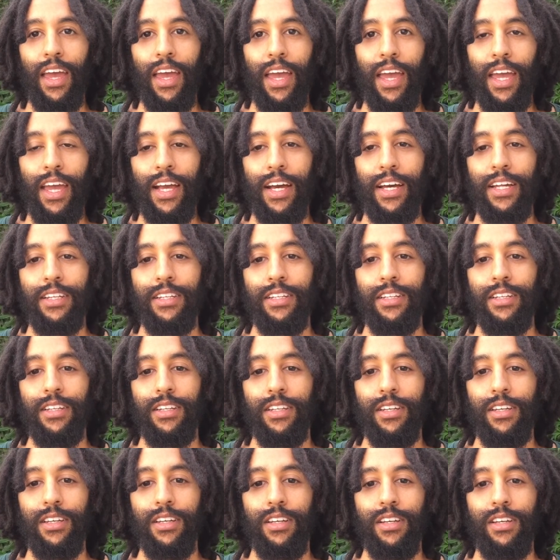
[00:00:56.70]
And
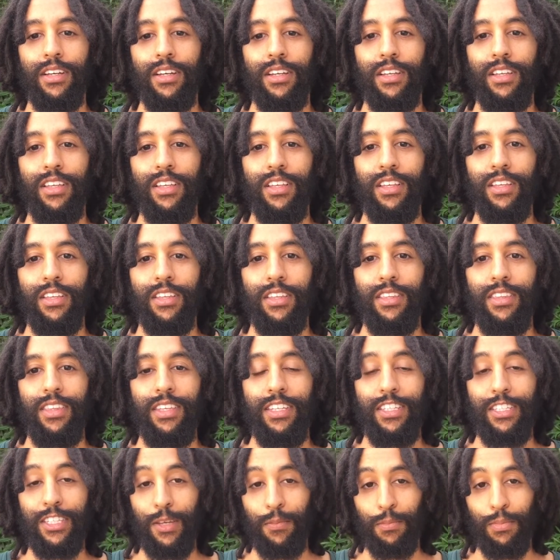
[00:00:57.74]

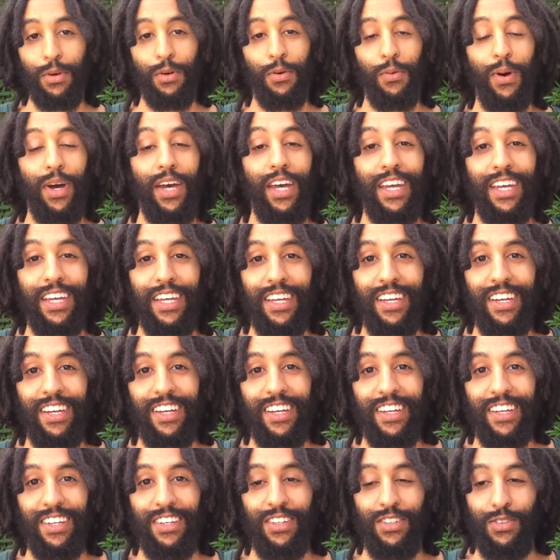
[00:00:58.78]
the simple way
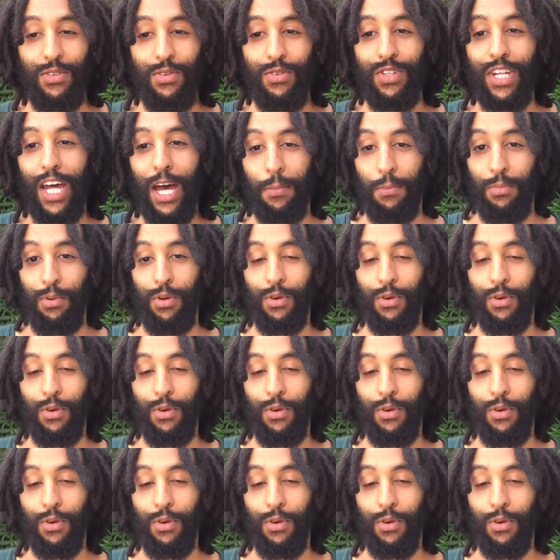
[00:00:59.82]
to stop